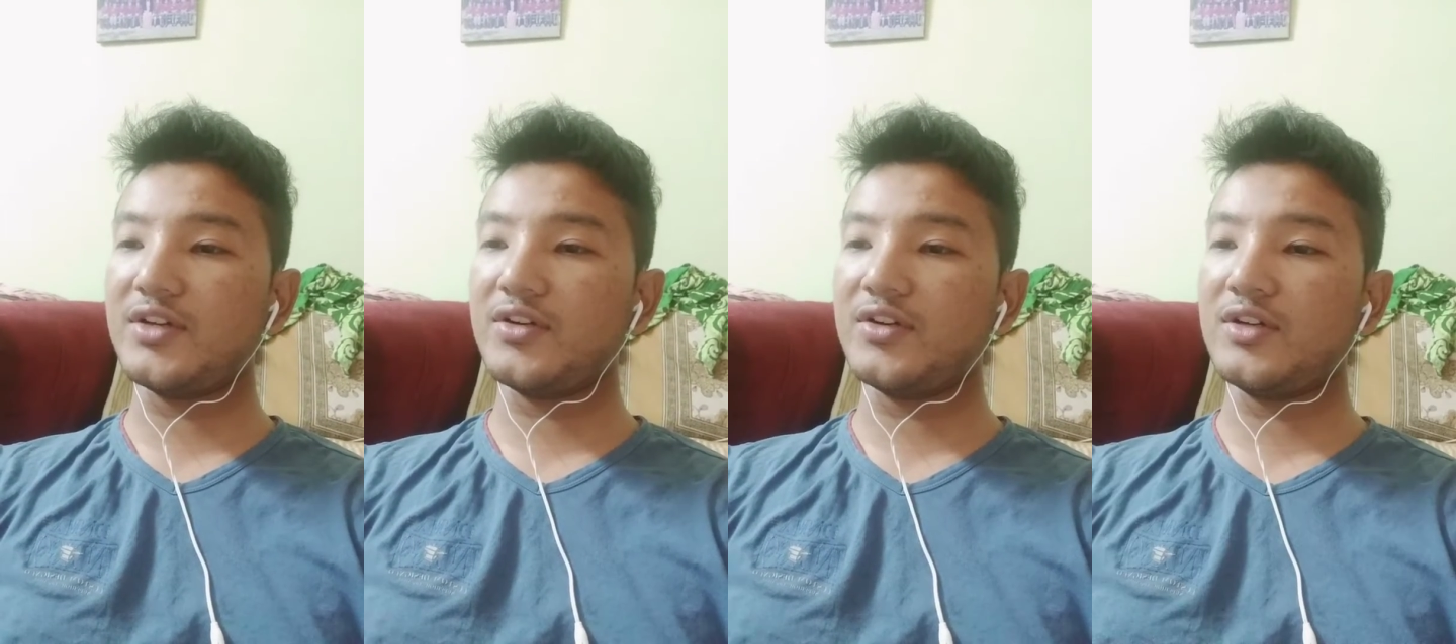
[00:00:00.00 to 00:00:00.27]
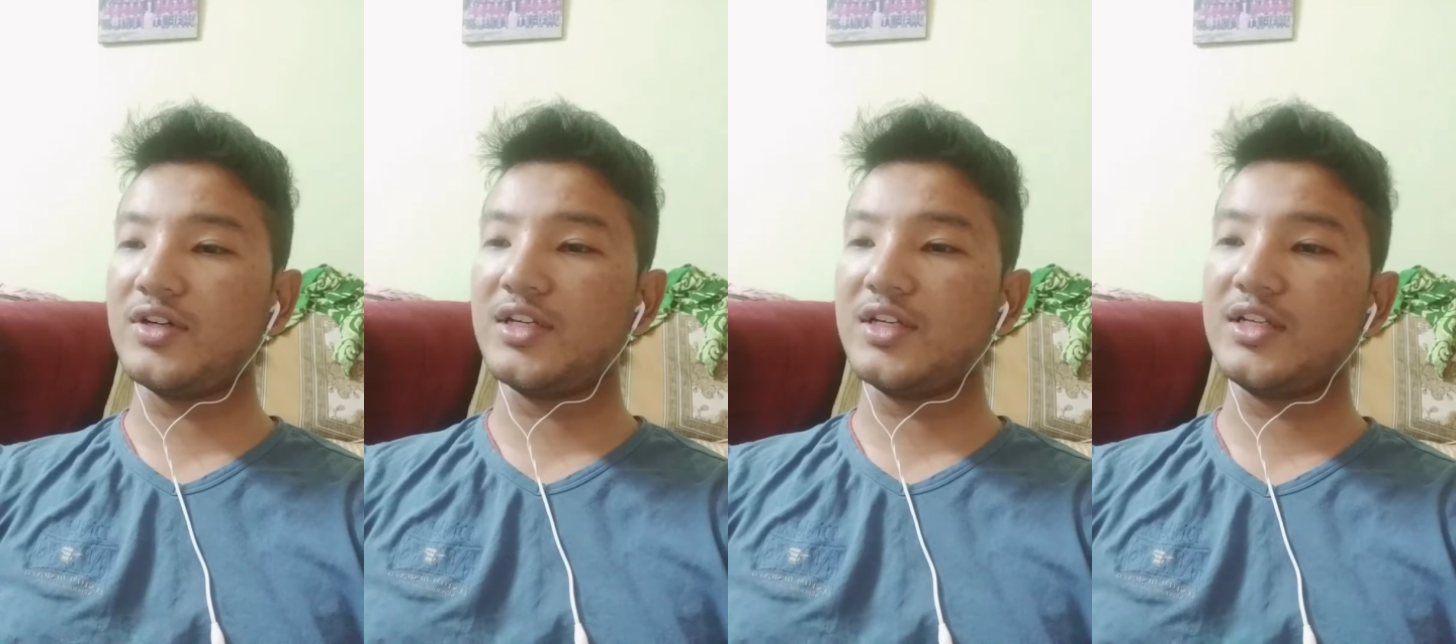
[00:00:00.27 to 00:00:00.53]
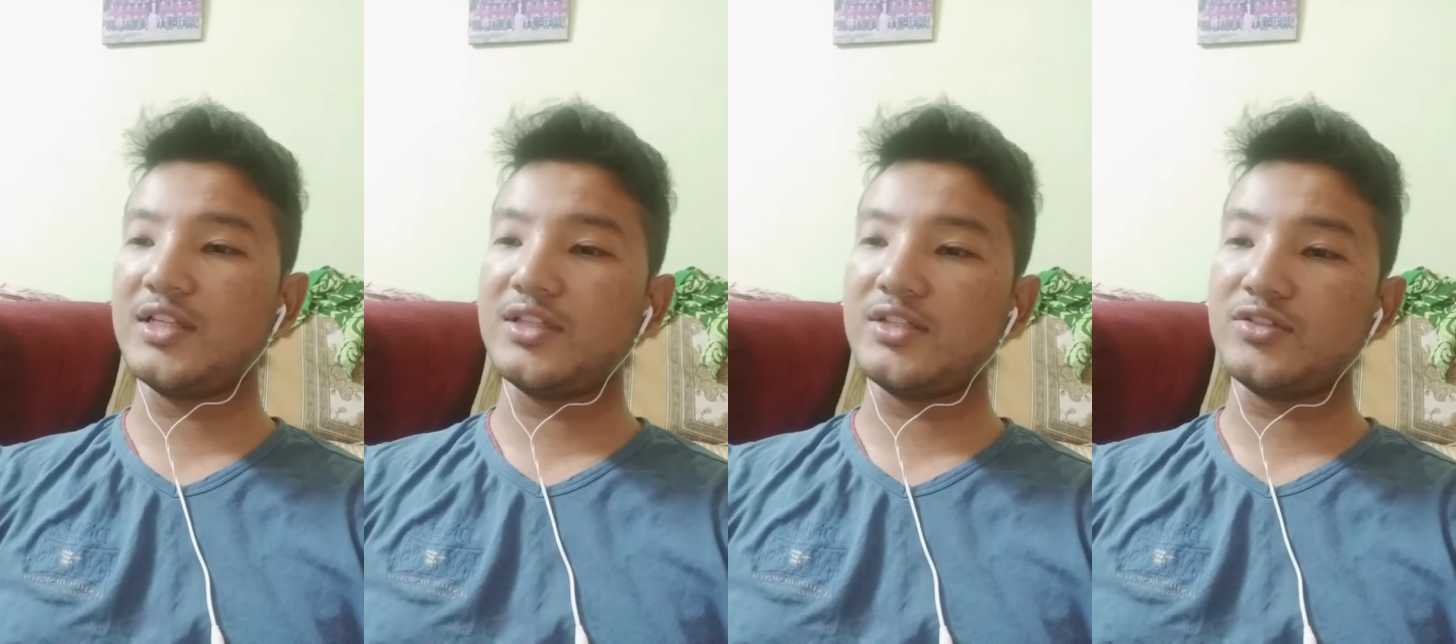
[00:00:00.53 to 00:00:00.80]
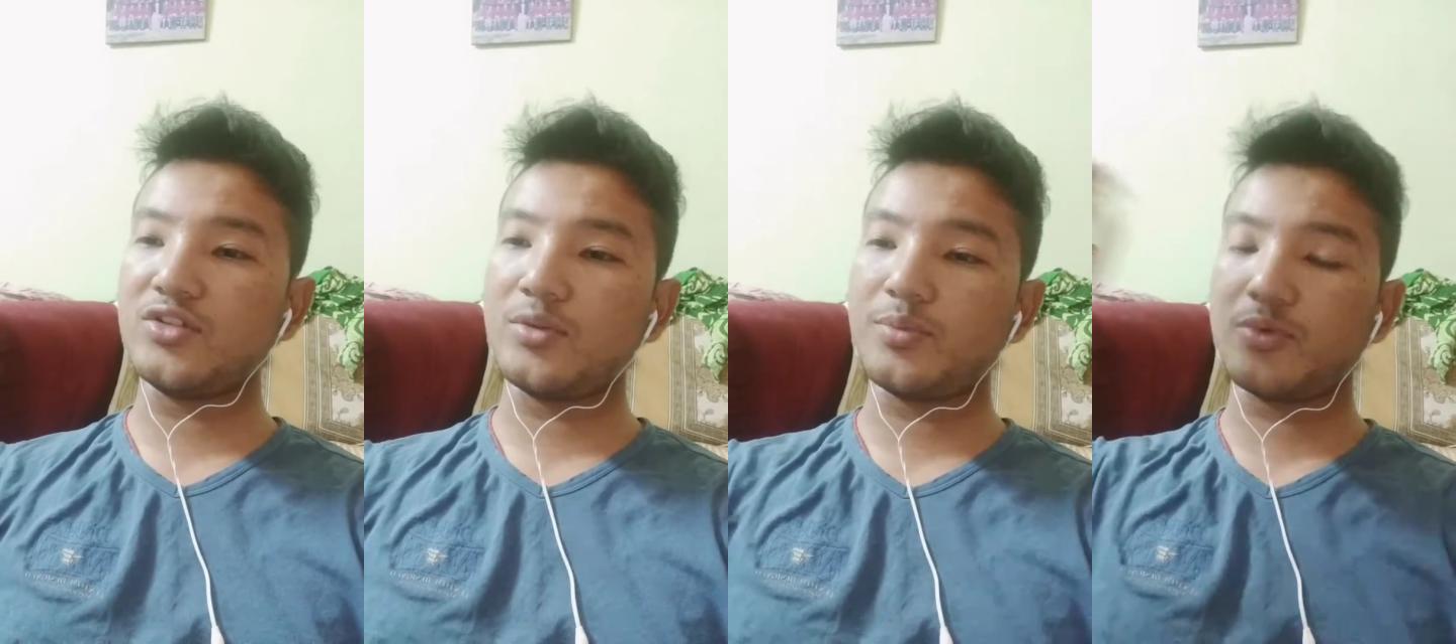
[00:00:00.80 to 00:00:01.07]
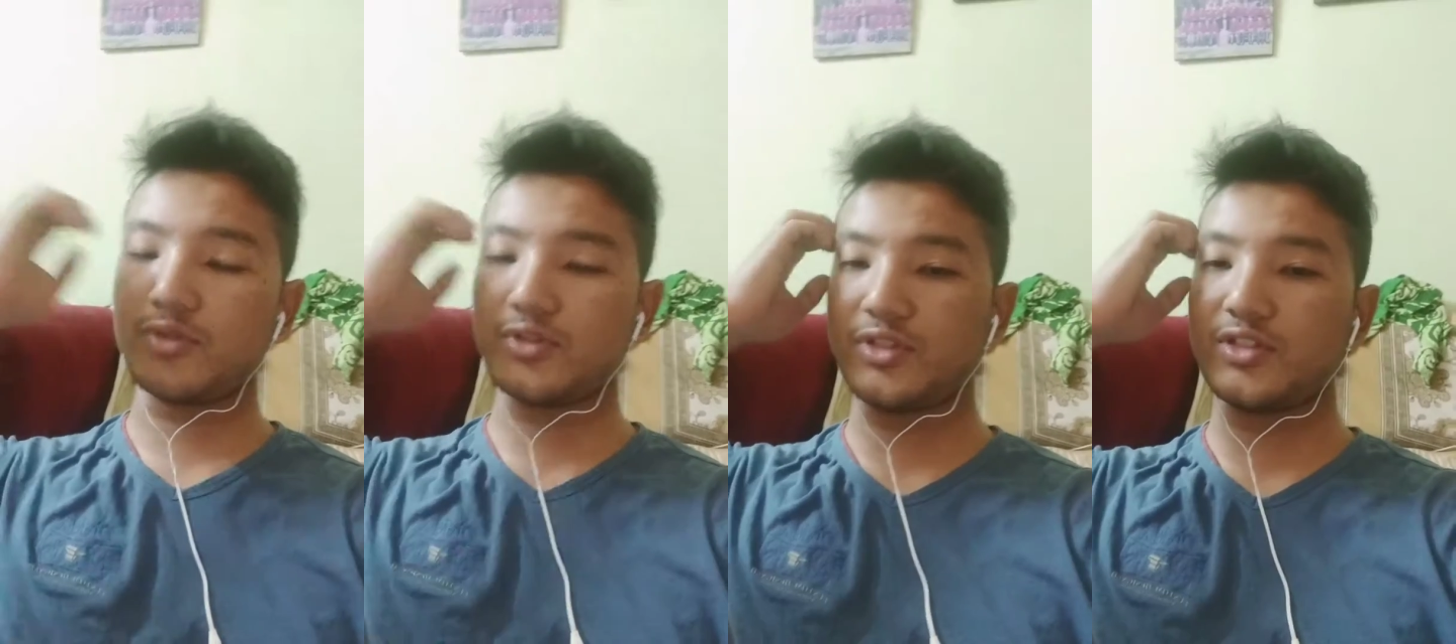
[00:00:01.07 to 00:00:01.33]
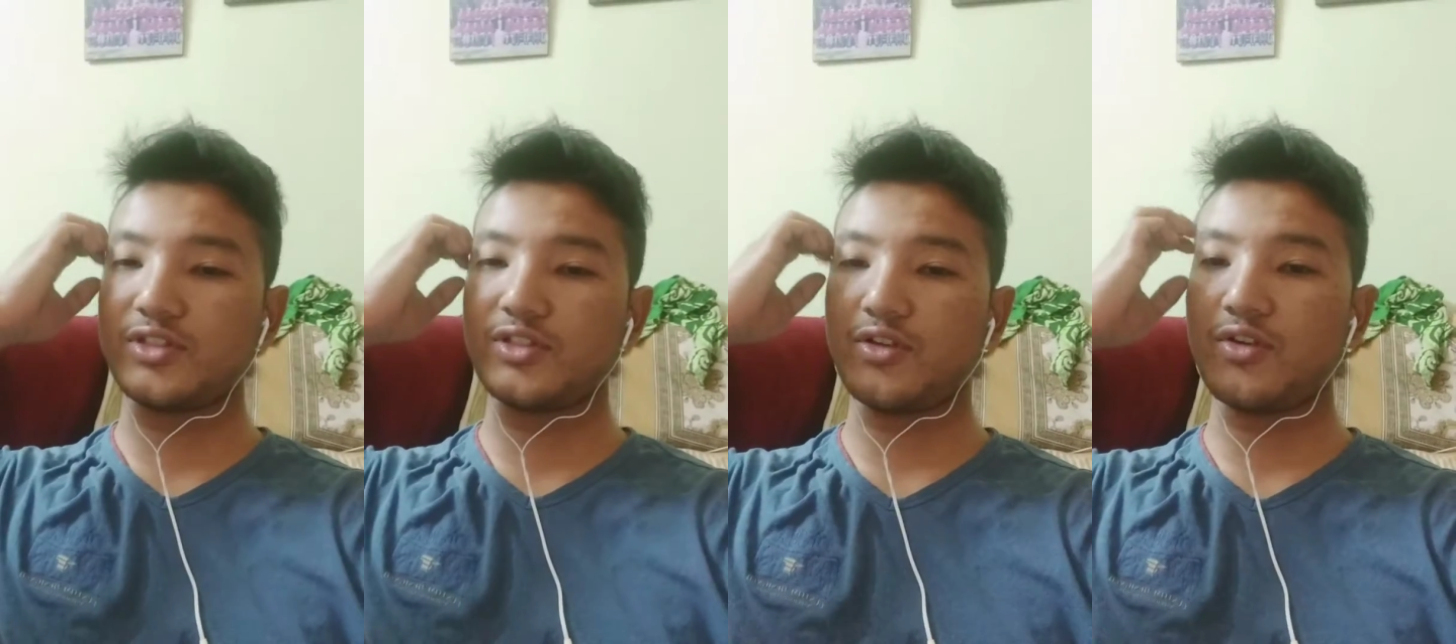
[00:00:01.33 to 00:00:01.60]
early in the job
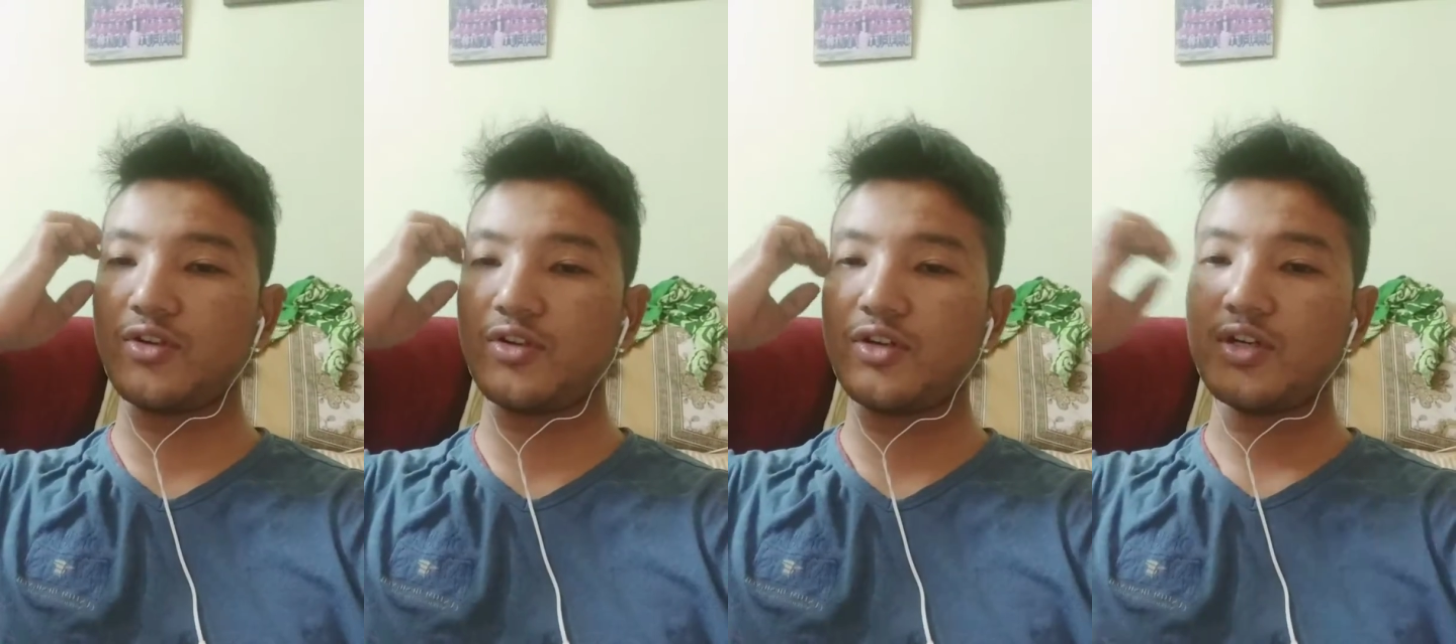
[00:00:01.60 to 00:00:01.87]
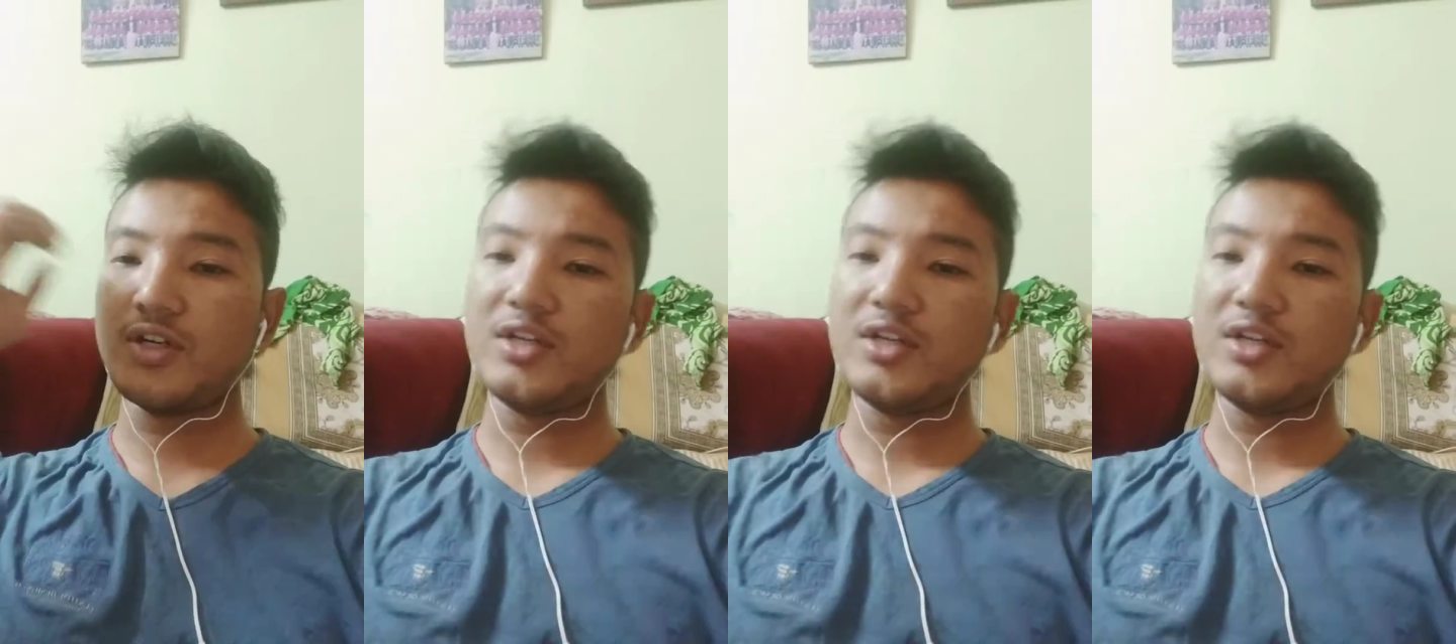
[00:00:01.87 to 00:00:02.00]
process or